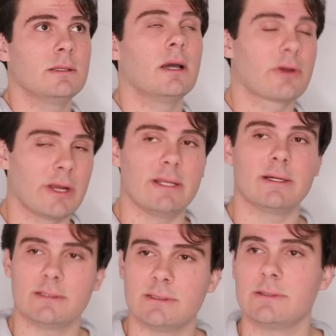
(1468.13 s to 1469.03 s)
Agreed.
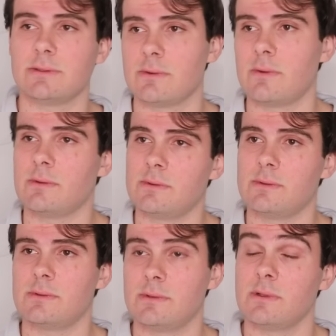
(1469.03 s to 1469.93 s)

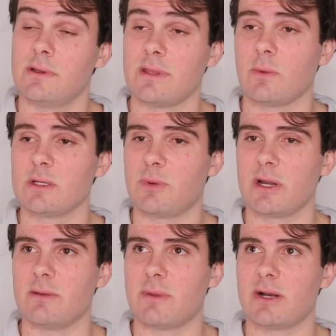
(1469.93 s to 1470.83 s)
That was
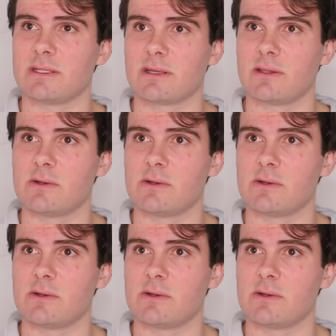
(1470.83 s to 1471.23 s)
pretty embarrassing, though.